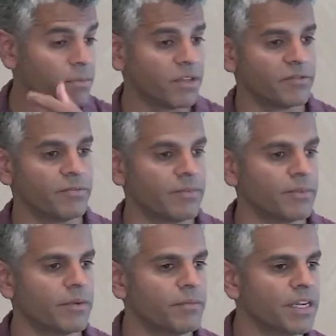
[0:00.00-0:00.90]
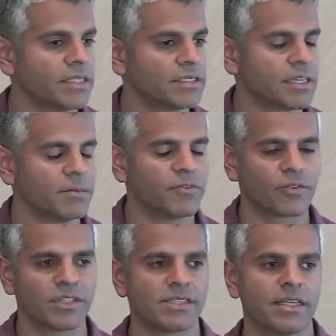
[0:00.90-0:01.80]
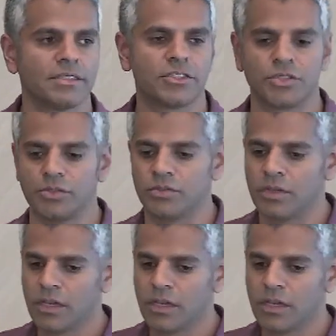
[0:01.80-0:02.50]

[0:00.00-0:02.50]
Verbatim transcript: of minutes uh, before this ends to